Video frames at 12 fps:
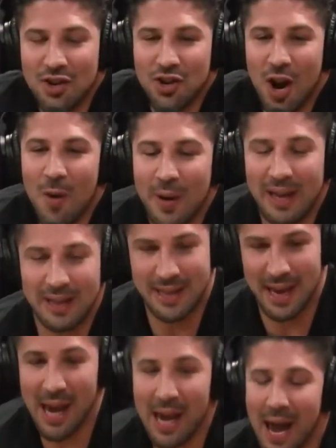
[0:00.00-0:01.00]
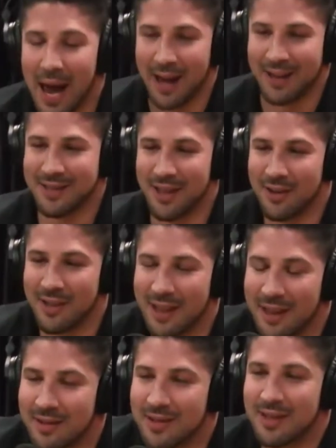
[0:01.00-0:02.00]
Joey Diaz.
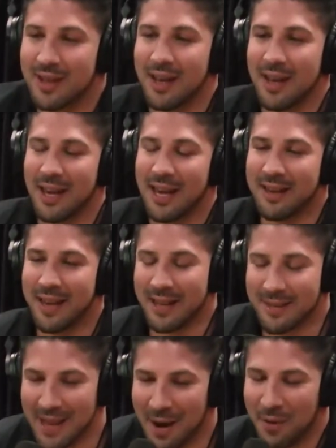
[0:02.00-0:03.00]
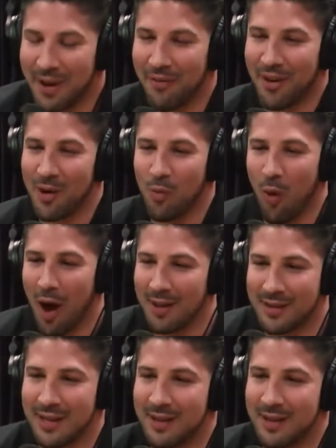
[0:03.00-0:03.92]
He can say whatever he wants.